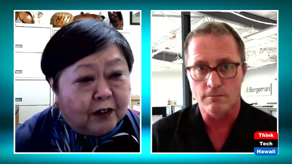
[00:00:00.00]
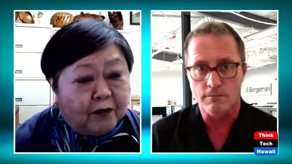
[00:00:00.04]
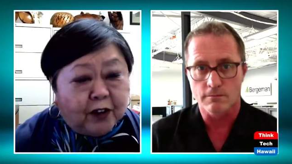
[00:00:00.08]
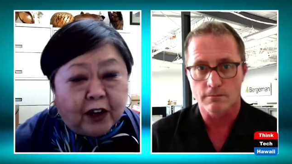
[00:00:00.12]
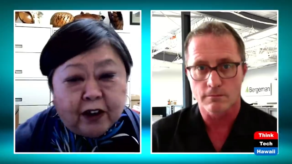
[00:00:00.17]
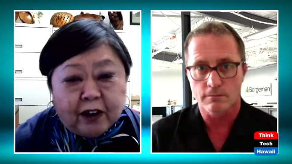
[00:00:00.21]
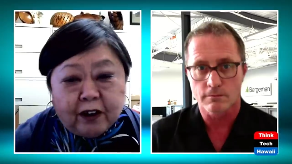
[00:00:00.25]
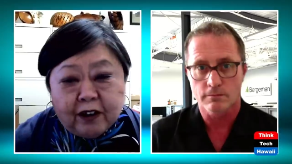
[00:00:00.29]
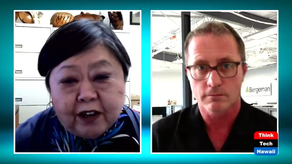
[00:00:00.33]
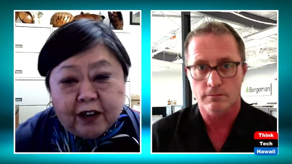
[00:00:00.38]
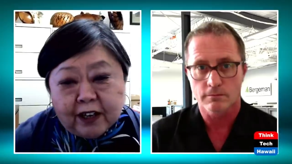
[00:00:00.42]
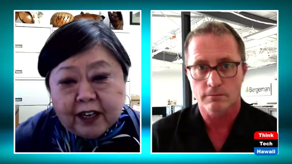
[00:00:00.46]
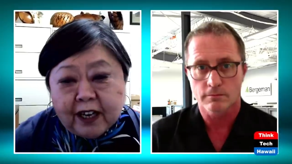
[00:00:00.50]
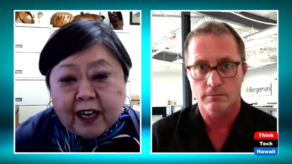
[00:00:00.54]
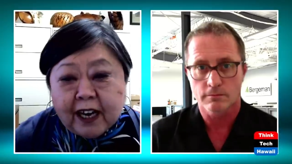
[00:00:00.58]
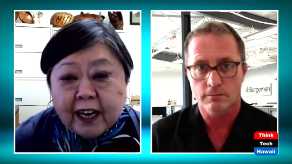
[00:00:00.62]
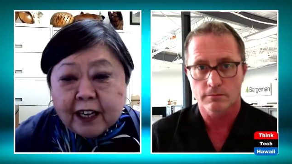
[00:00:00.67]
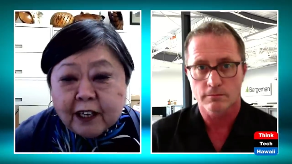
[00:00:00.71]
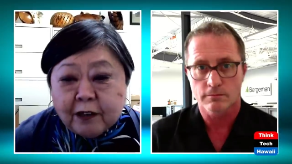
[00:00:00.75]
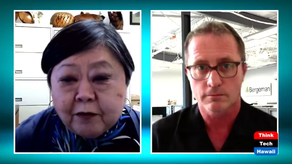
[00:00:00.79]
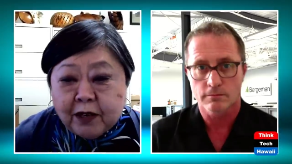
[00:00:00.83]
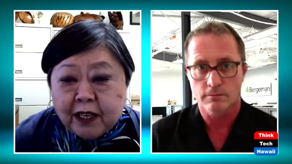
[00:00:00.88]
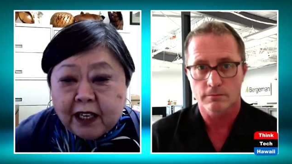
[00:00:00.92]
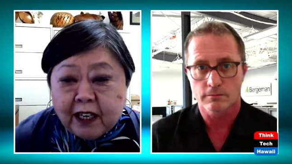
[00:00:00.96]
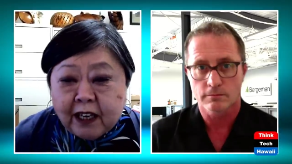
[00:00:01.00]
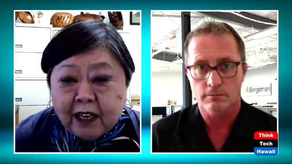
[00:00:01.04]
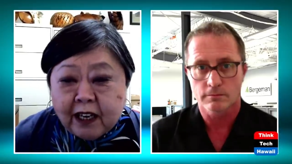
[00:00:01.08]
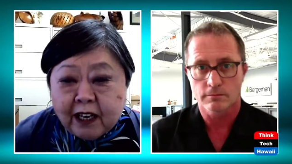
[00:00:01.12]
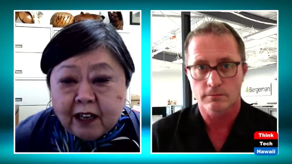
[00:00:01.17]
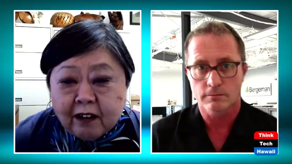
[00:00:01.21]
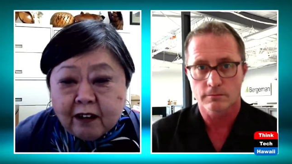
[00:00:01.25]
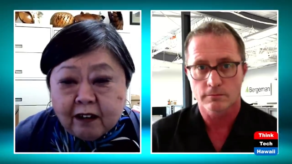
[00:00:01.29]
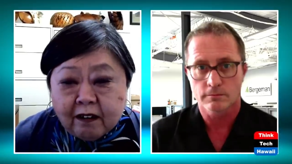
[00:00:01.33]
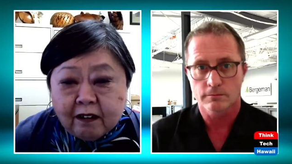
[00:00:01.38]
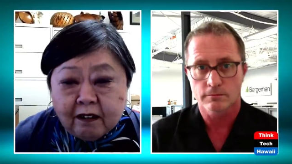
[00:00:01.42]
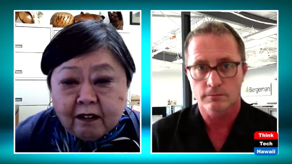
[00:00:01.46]
Speaker 1: of our economy
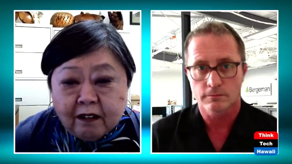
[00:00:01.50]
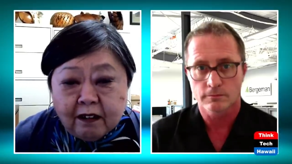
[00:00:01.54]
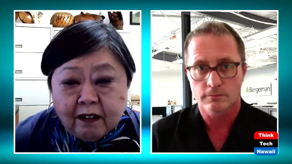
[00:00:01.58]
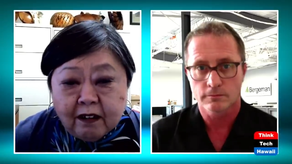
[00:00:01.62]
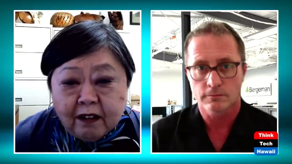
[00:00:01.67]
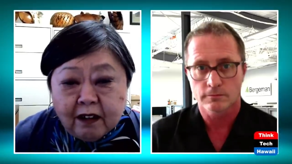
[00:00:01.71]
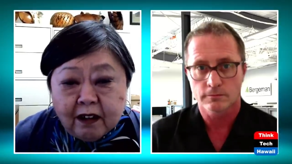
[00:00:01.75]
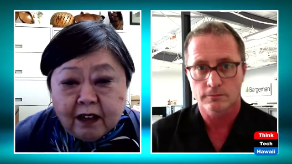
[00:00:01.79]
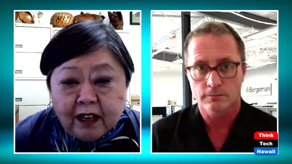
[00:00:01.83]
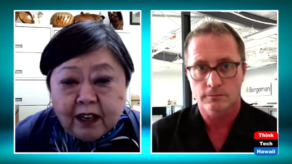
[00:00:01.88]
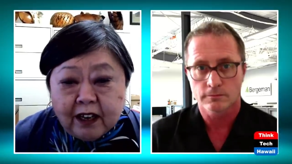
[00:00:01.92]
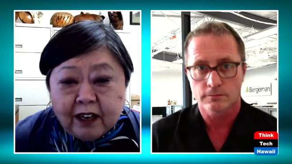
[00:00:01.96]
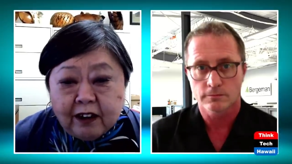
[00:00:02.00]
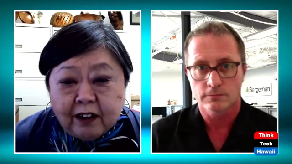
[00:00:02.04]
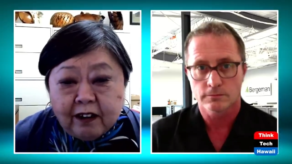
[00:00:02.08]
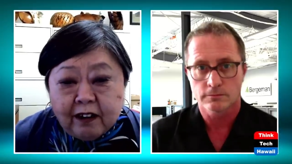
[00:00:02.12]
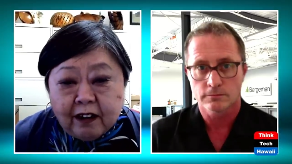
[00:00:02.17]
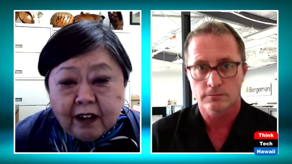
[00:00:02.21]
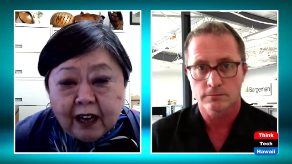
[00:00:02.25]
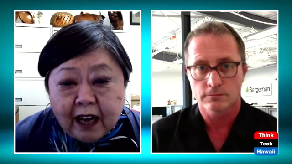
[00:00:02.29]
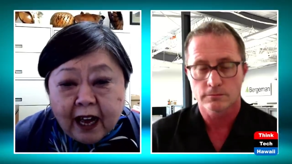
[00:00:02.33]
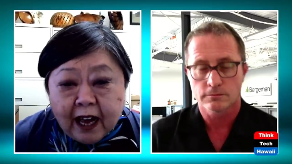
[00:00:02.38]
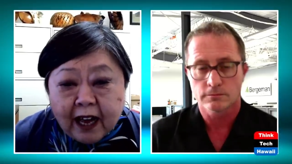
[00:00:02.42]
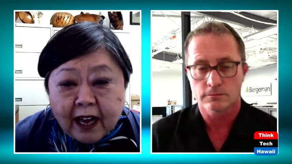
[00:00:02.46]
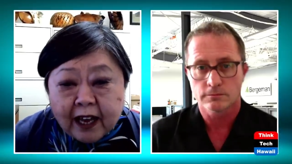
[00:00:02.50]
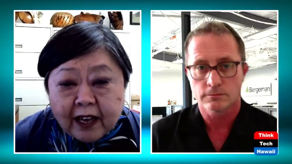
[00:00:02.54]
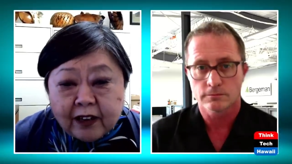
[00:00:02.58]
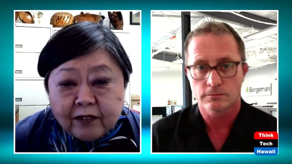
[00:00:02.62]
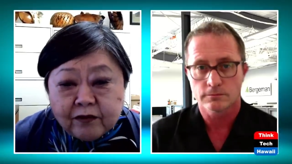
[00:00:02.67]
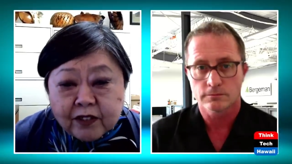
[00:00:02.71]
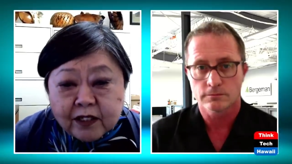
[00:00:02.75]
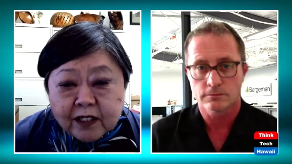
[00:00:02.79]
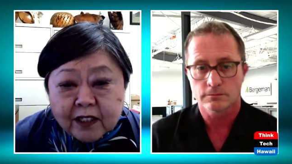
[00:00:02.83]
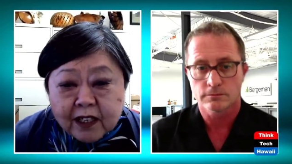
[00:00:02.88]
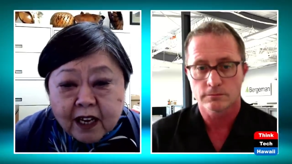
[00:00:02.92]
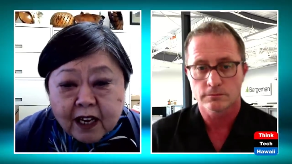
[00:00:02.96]
and our and our
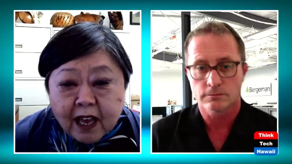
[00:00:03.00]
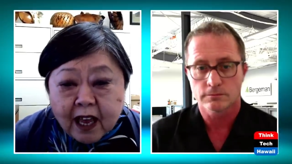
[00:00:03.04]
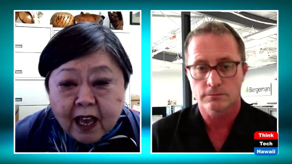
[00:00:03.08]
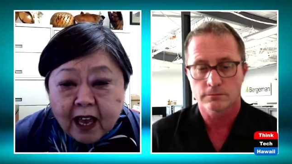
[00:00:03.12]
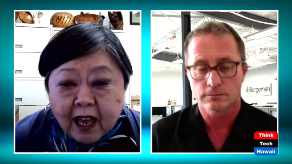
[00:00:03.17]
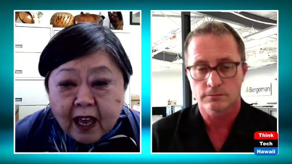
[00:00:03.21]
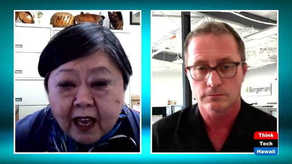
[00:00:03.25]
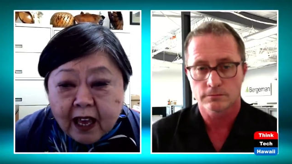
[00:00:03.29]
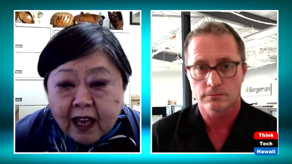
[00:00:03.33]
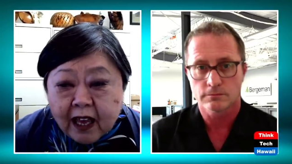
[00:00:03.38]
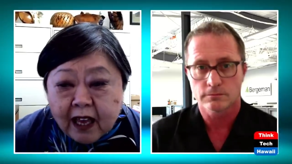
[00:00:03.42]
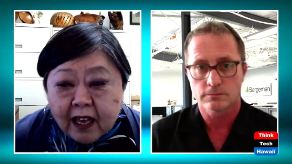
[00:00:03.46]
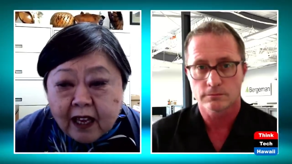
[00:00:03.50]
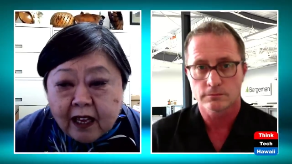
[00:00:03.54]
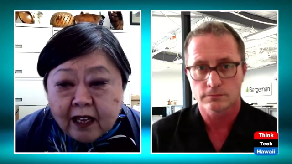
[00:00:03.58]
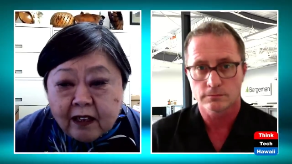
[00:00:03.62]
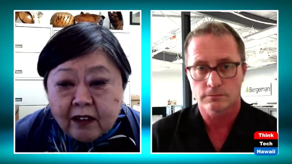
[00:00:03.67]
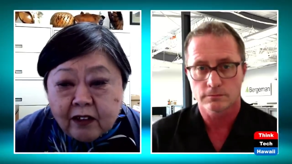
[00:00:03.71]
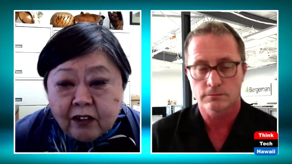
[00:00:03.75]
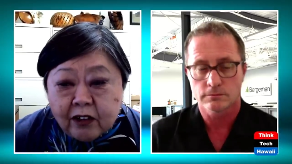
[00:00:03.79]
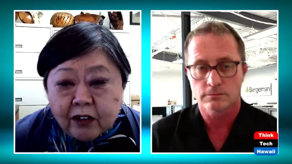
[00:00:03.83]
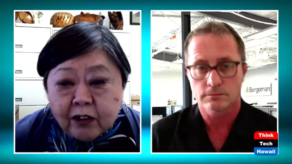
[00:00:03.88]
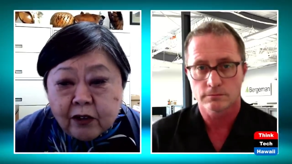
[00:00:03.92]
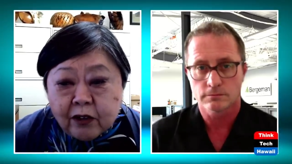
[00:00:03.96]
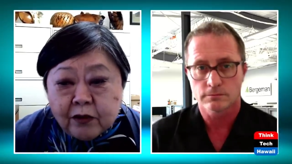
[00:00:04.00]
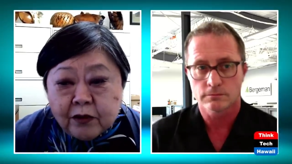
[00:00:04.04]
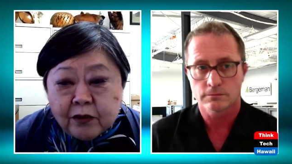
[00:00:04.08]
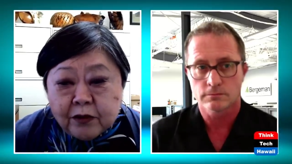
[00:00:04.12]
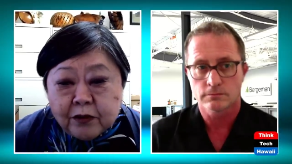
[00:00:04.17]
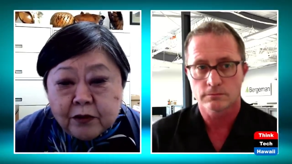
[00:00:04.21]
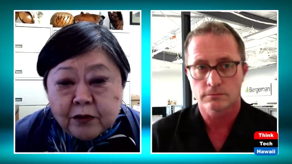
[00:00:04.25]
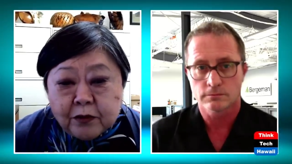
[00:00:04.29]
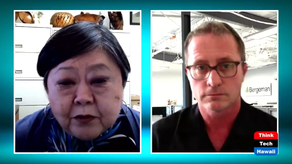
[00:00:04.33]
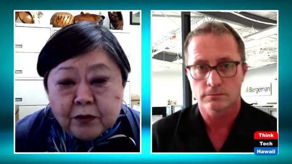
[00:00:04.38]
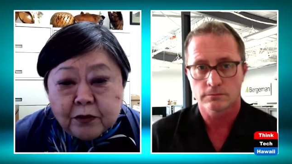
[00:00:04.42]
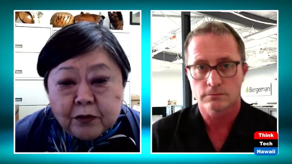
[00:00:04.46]
lives. And, you
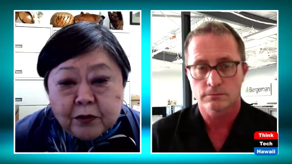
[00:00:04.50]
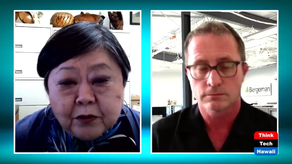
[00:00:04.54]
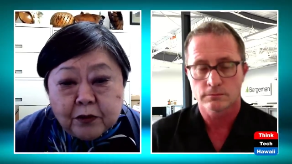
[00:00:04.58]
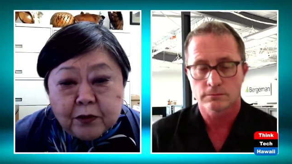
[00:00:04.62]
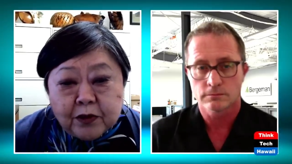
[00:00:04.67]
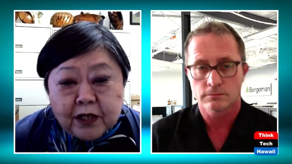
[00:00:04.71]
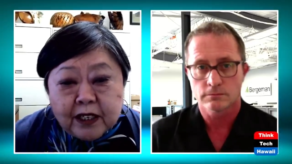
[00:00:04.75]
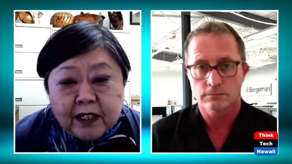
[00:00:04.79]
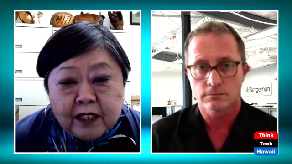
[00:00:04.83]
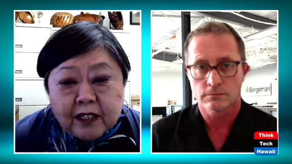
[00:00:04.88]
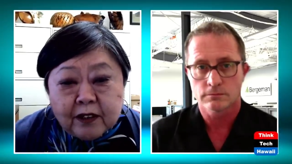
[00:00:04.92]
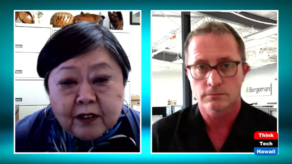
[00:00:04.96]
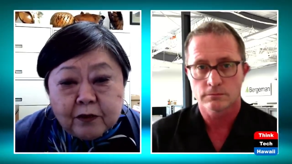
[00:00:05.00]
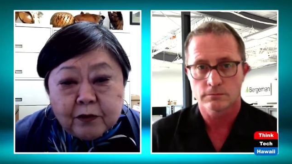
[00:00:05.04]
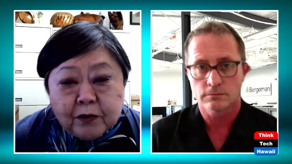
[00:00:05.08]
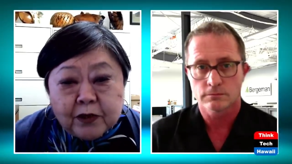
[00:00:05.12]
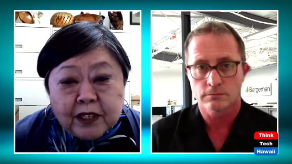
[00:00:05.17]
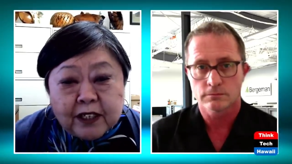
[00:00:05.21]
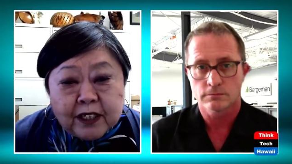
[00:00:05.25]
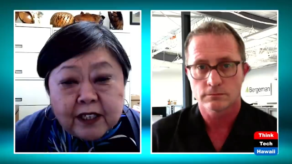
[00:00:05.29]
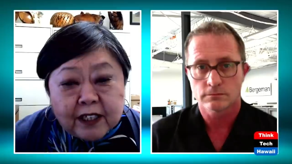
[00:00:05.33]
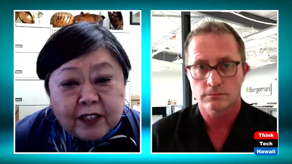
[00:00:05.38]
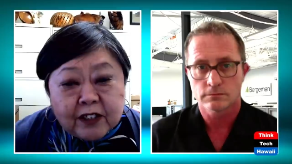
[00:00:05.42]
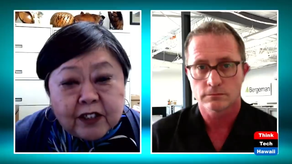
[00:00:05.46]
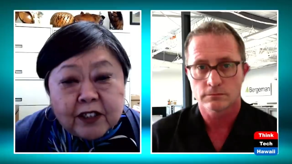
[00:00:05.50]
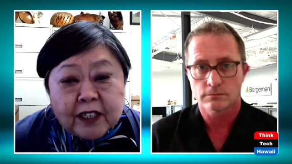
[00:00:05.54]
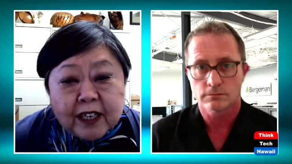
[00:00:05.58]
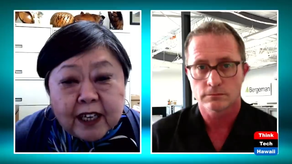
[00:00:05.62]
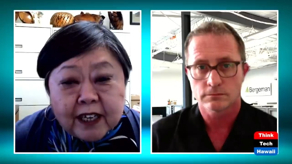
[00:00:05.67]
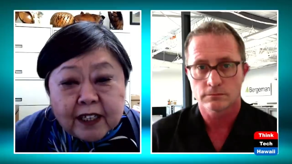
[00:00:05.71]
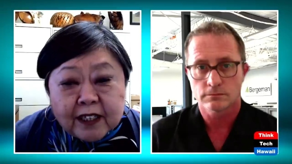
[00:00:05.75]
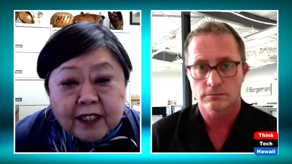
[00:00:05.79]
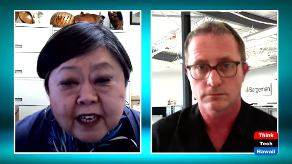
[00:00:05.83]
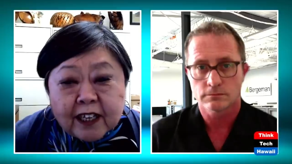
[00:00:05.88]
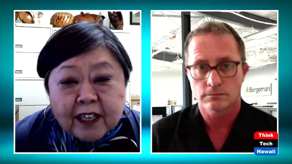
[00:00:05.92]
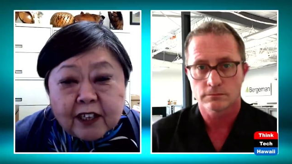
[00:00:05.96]
know, we we need to
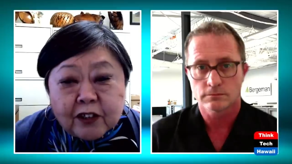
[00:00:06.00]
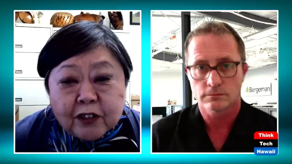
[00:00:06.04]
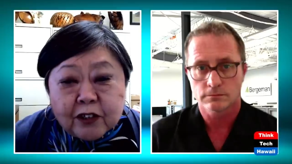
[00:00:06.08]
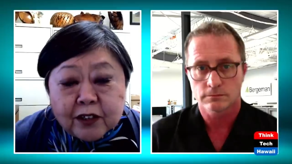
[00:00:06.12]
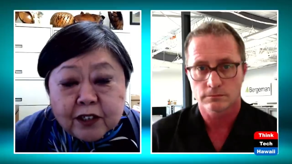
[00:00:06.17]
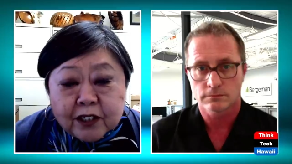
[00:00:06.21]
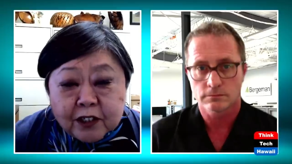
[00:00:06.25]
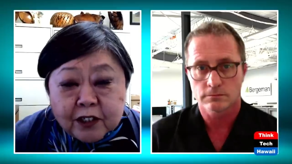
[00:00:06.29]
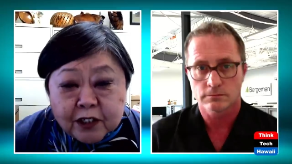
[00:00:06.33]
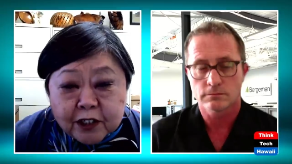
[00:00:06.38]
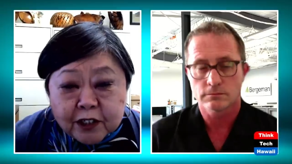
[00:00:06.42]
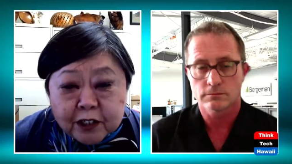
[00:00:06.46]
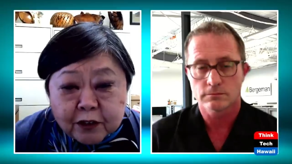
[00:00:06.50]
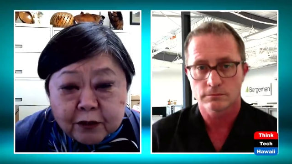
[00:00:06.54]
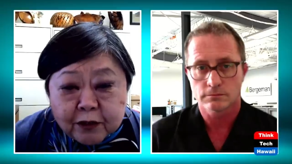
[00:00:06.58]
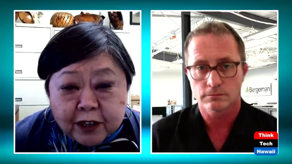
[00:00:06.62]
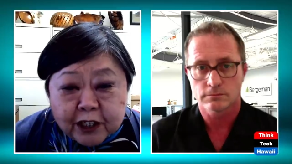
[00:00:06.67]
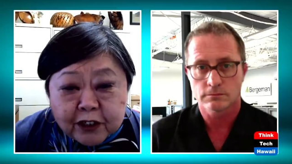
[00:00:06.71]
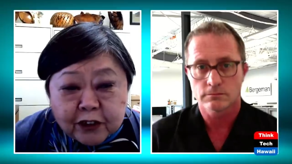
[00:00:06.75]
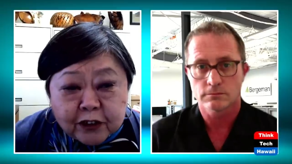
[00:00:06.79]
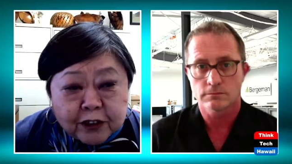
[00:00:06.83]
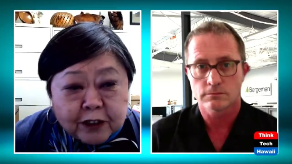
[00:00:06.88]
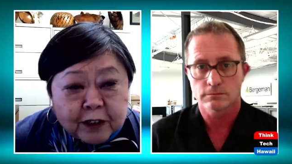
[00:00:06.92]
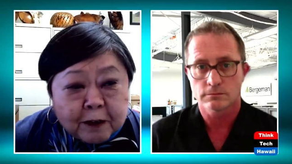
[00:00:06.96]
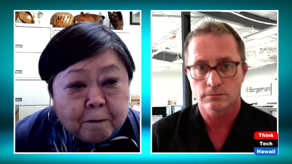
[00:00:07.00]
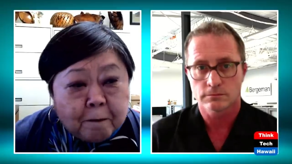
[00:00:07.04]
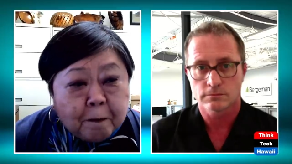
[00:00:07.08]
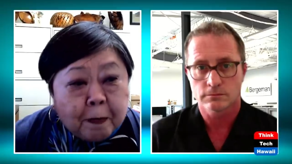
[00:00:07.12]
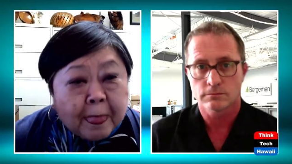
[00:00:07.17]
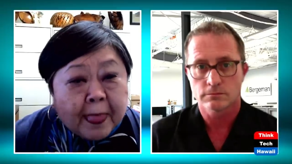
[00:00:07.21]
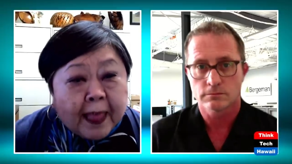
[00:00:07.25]
take that into consideration.